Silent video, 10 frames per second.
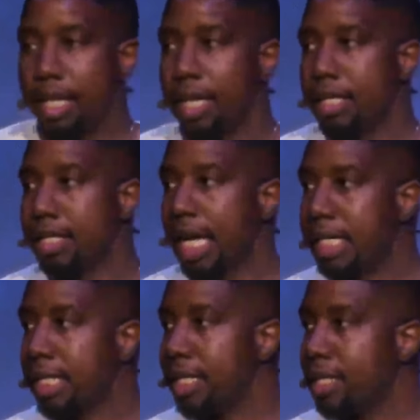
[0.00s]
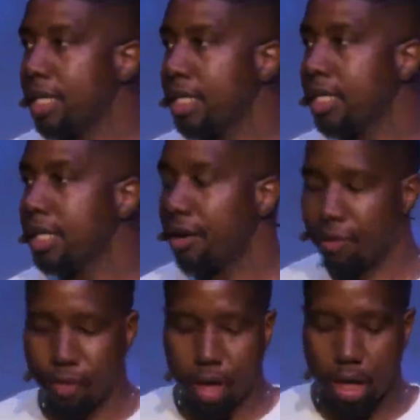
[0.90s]
Uh, Satan,
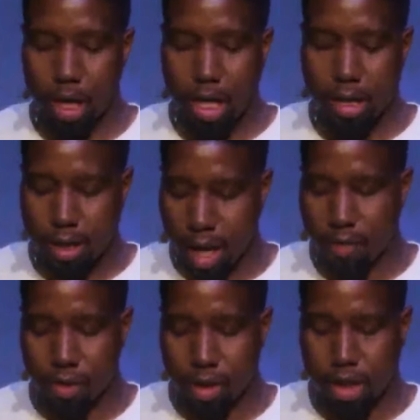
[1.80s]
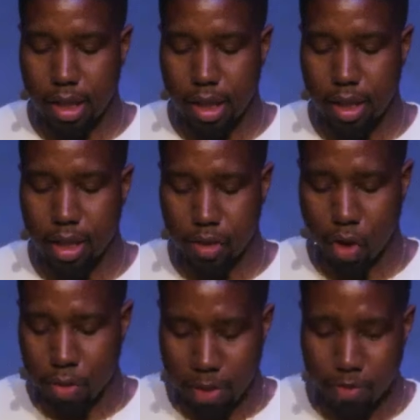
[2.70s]
suffering, and sovereignty.
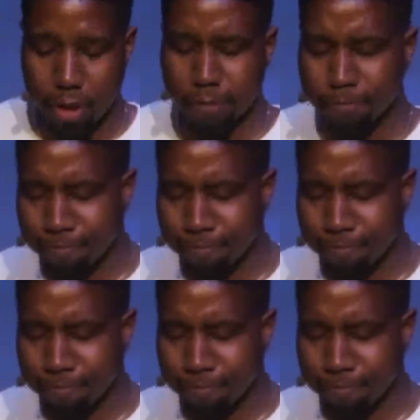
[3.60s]
Join me in prayer.